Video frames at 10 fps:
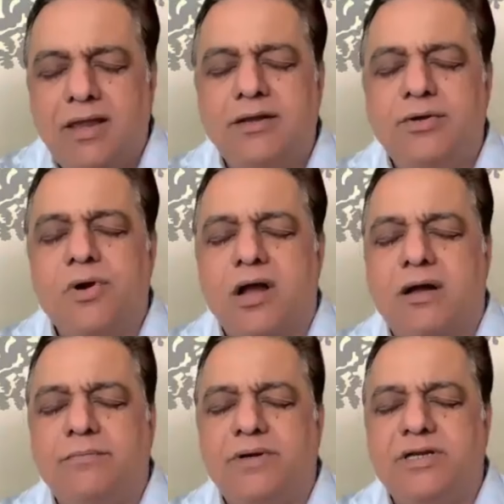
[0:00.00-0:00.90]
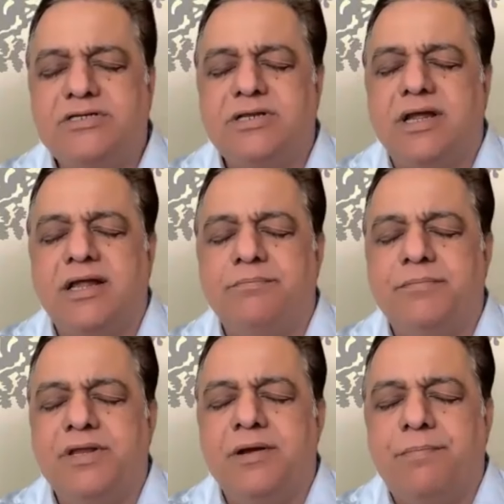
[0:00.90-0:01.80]
and to accomplish and
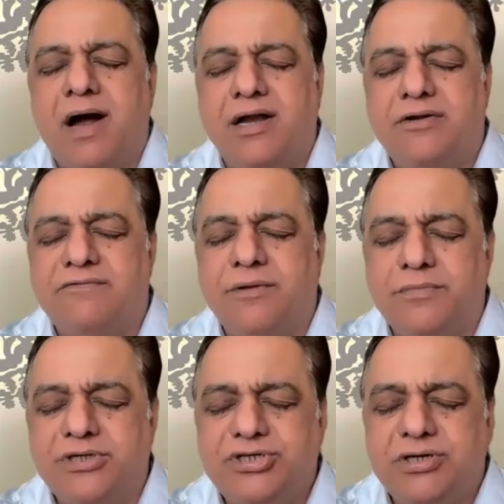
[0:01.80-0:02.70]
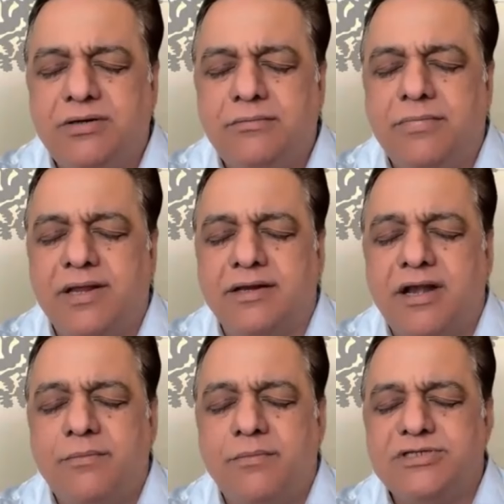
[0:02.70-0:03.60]
be a part of the mission by
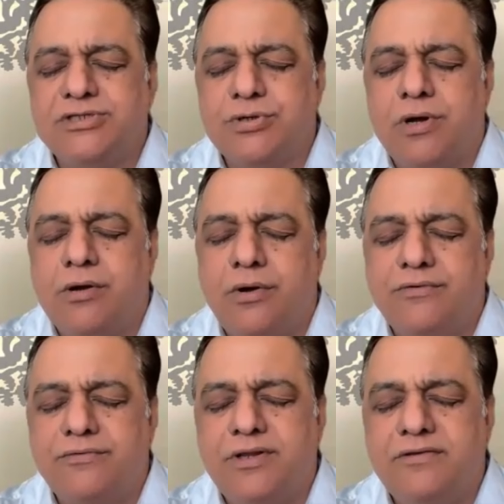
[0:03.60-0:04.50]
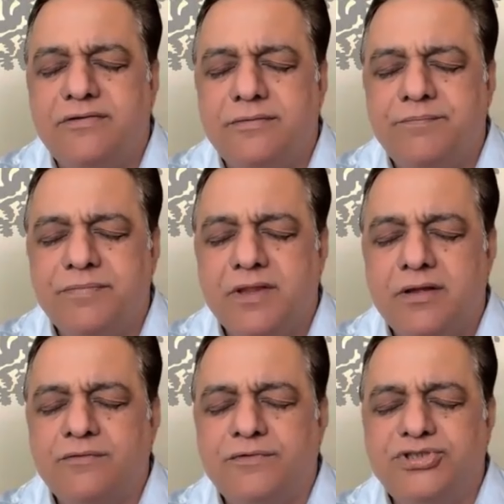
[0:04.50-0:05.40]
Grand Master Choa Kok Sui's
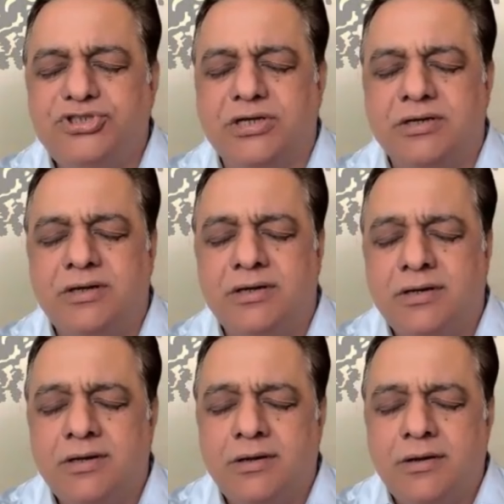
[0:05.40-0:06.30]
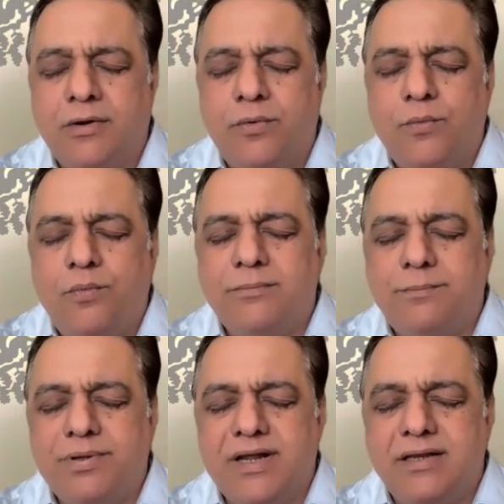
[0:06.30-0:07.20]
vision, one
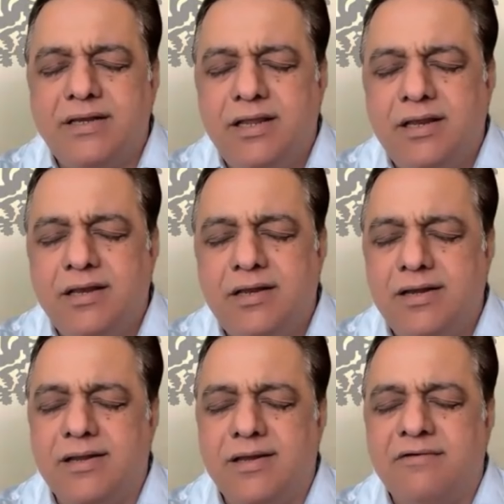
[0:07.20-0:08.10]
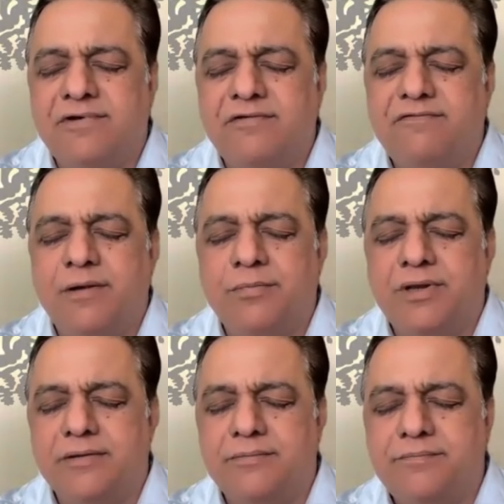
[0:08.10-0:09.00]
pranic healer in every
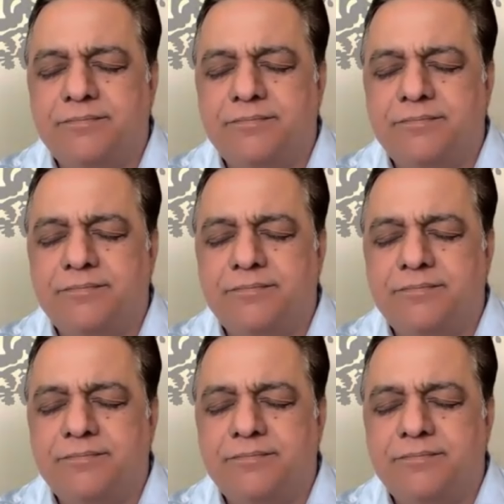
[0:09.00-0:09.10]
family.